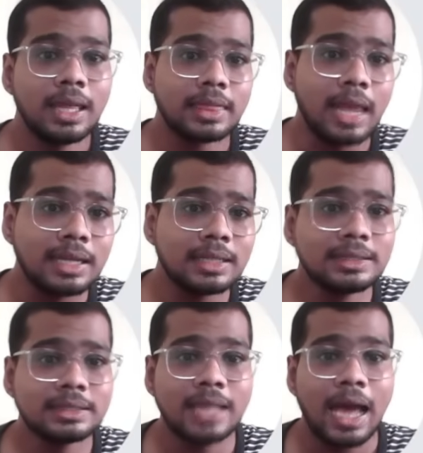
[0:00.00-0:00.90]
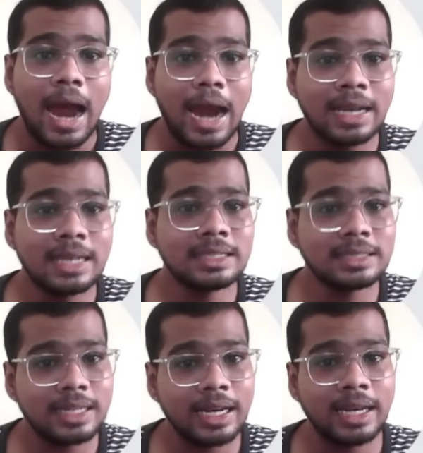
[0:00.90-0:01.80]
That is
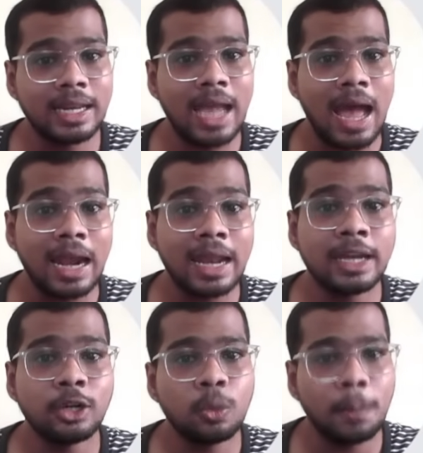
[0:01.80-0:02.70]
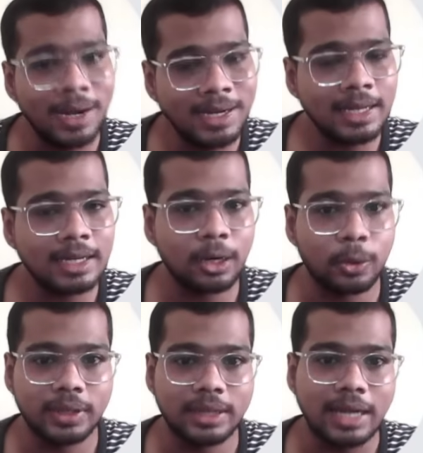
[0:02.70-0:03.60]
analyst trainee aligned to
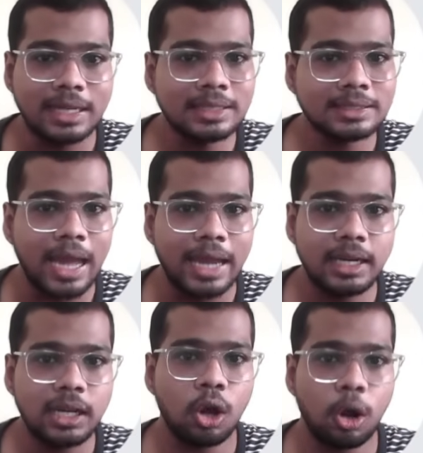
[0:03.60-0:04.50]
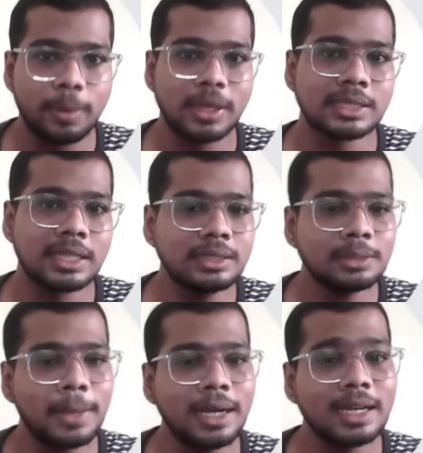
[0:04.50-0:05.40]
multi-cloud. That is IT operations,
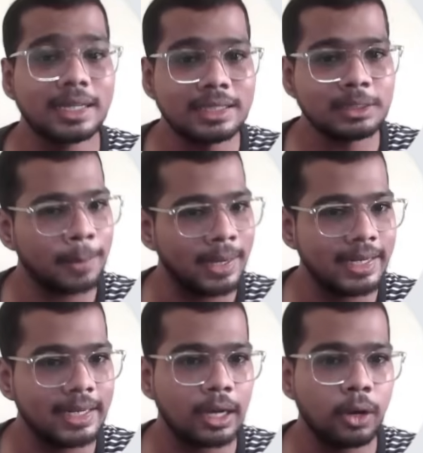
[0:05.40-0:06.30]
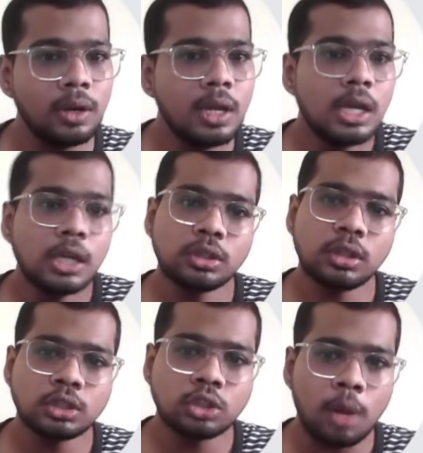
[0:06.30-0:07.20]
but it is multi-cloud. So
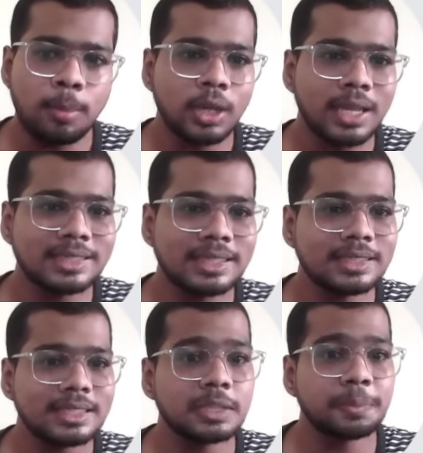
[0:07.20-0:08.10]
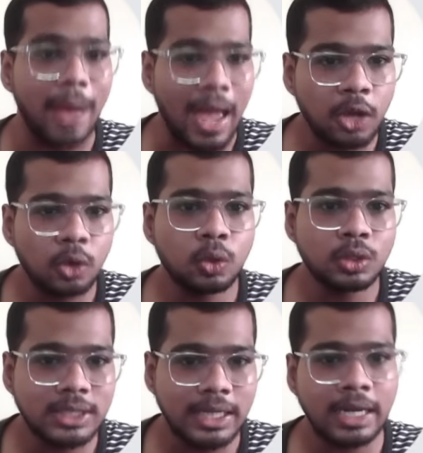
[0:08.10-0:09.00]
the job locations is Bangalore,
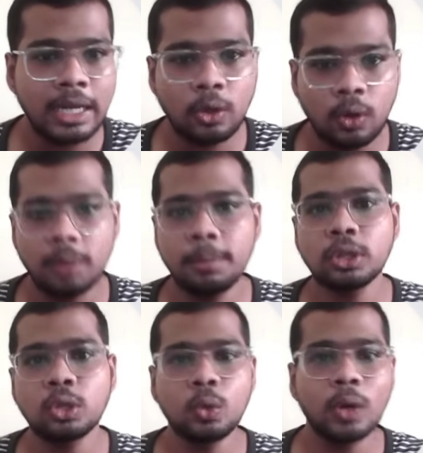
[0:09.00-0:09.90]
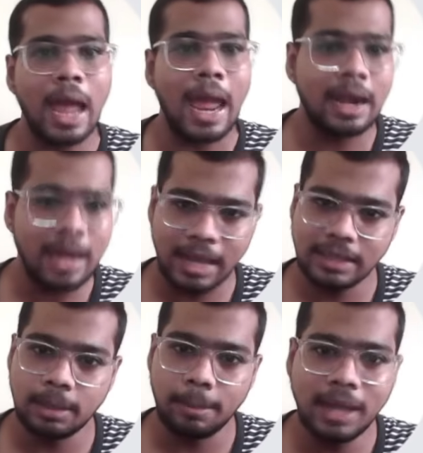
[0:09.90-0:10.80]
Chennai, Coimbatore and
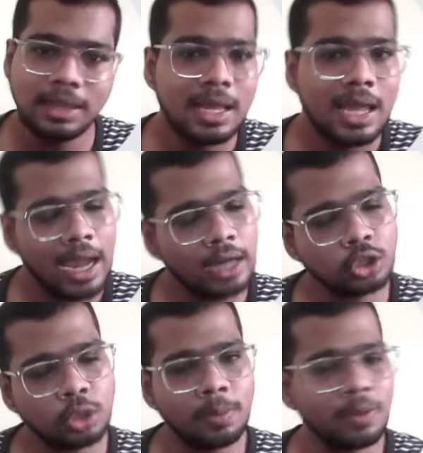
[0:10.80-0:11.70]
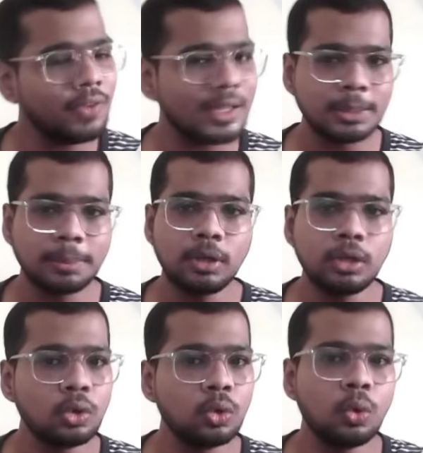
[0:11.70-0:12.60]
Hyderabad, and you should be flexible
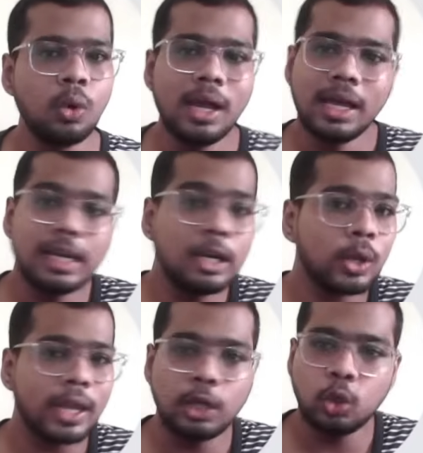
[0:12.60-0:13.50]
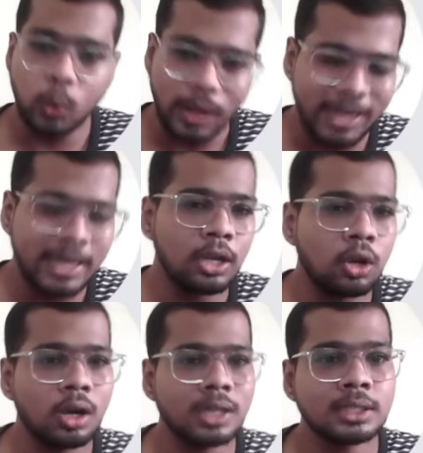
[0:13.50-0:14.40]
to relocate to any
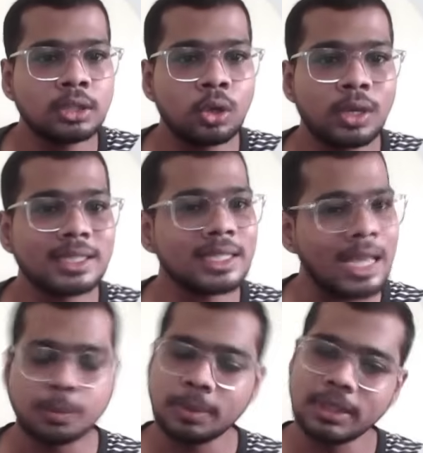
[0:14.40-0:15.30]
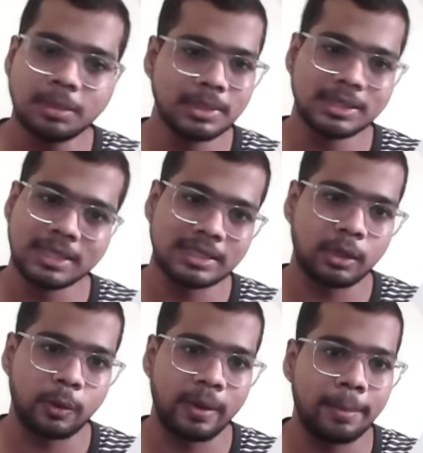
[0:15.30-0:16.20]
Cognizant location as per the business
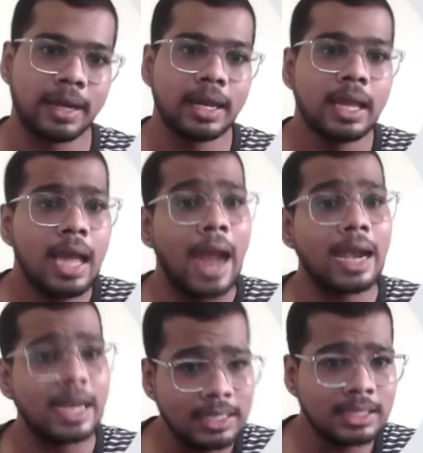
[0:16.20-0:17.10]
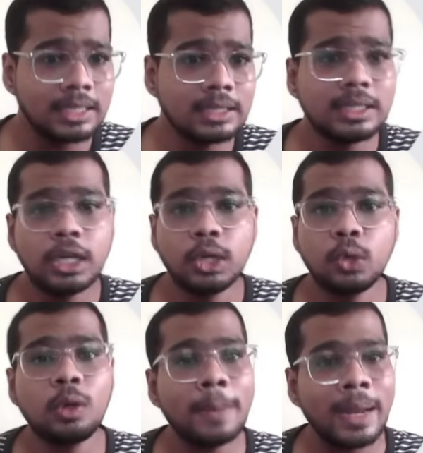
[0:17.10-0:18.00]
requirement. And in this, you
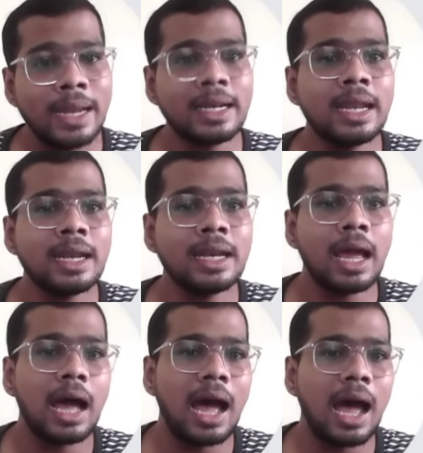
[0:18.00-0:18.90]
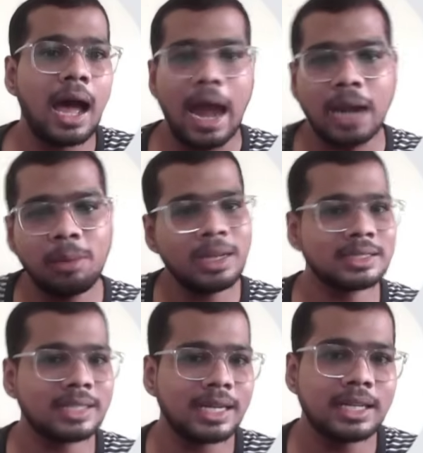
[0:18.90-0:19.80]
will maintain
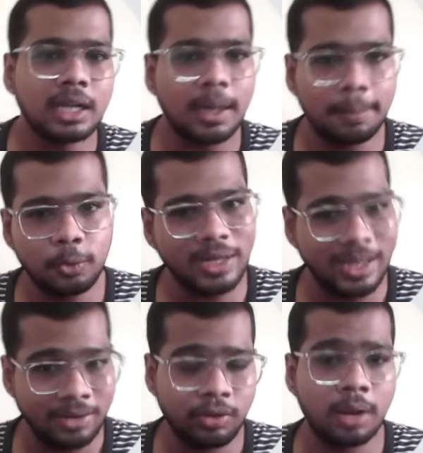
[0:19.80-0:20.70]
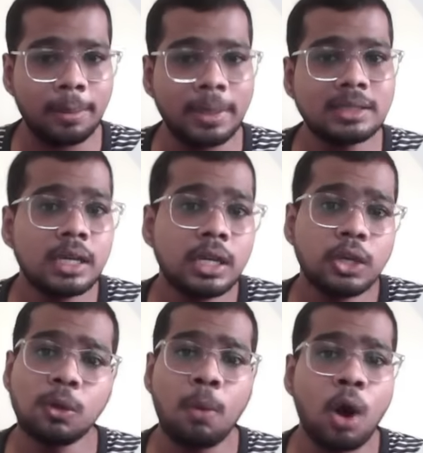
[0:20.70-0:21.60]
administrator computing environments.
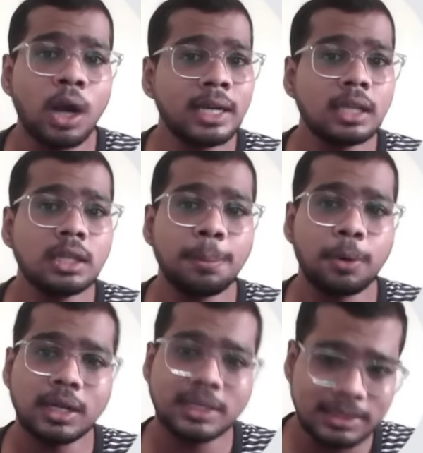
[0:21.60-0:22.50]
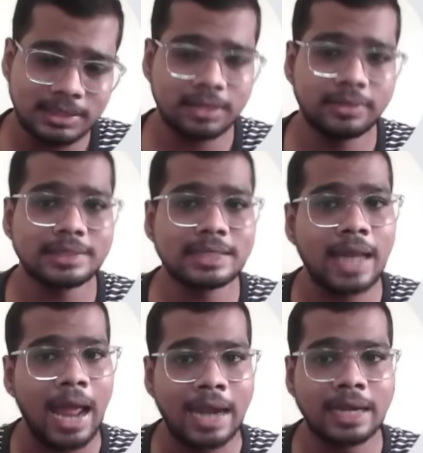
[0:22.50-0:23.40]
You will monitor the production servers and
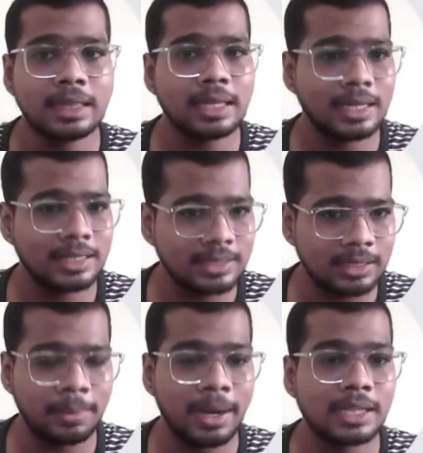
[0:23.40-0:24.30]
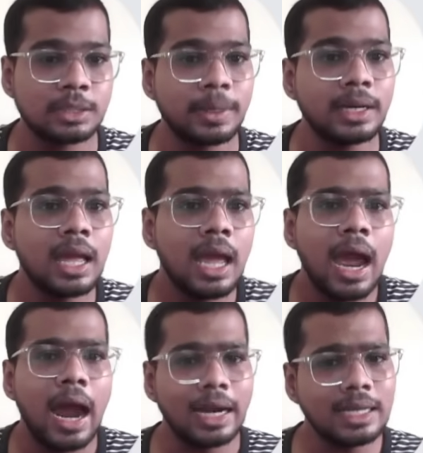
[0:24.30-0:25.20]
handle the incident management.
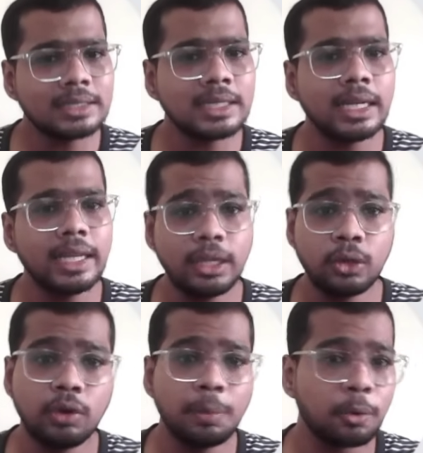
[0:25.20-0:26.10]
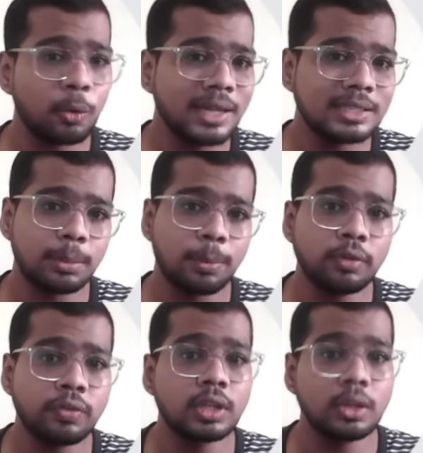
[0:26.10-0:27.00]
Additionally, you will provide support
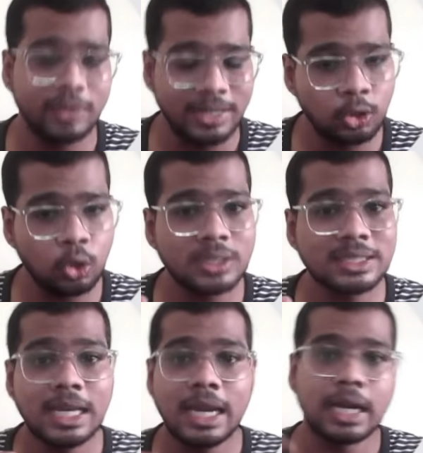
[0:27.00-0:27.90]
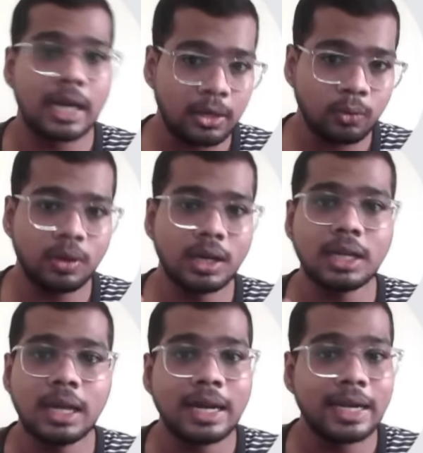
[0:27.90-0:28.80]
for the Windows,
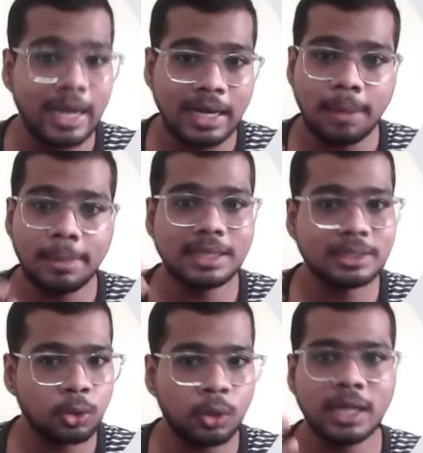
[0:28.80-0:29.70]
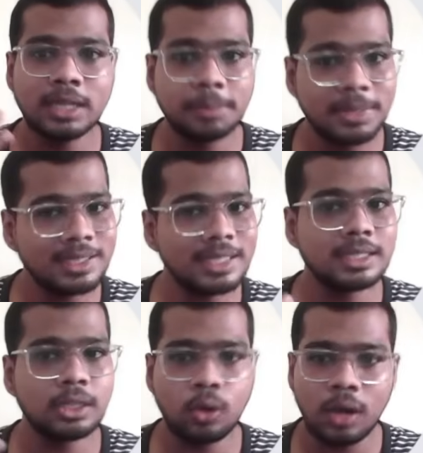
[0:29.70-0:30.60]
network, database, storage,
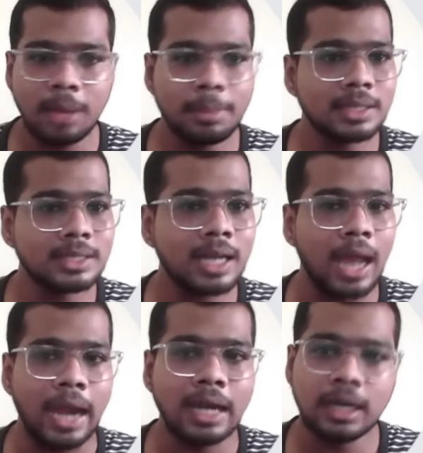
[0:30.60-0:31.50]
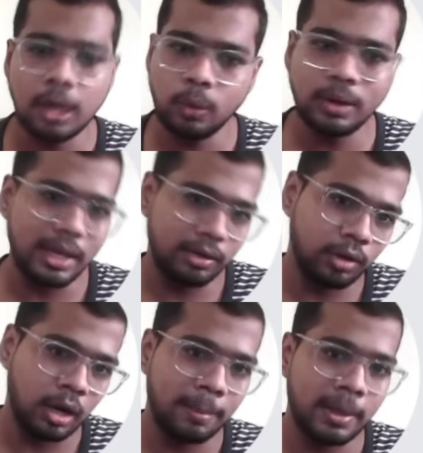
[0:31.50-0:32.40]
messaging, collaboration, and cloud
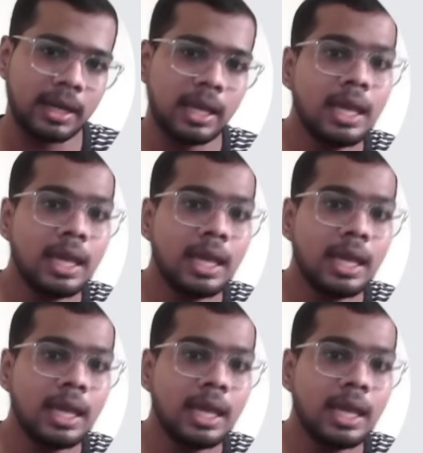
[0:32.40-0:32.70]
environment.